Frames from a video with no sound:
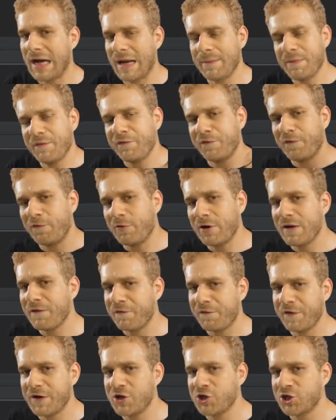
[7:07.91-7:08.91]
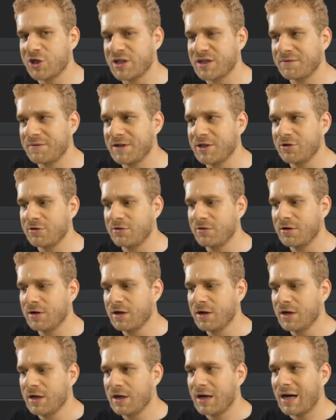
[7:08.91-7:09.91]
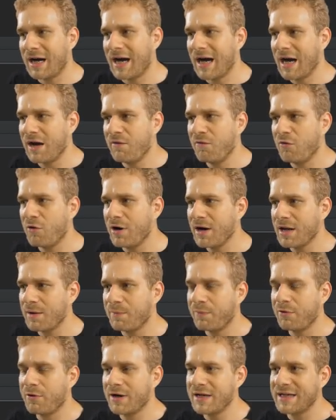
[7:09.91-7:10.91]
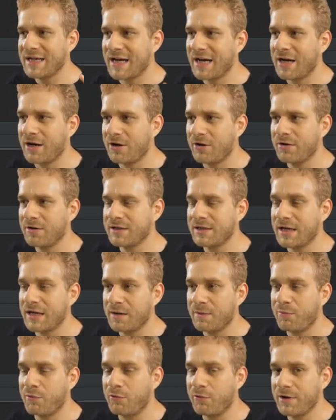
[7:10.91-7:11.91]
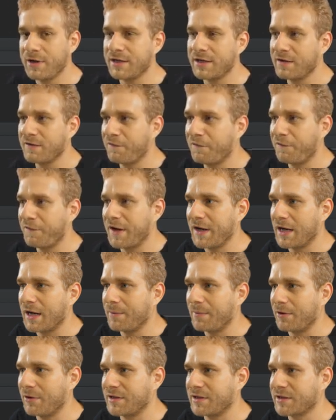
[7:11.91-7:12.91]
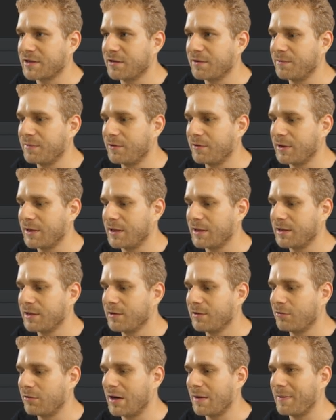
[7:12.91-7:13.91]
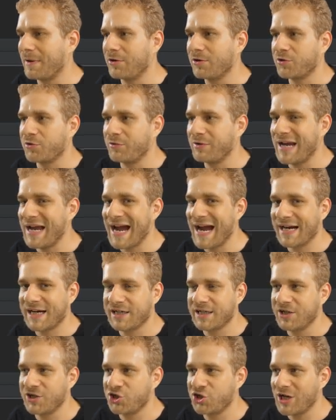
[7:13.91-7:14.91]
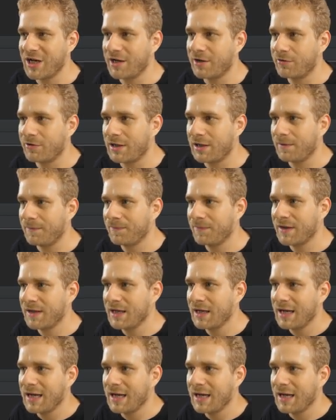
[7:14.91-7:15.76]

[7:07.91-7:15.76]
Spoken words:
And before I finish this video, I wanna point out an important thing about this component or about React in general.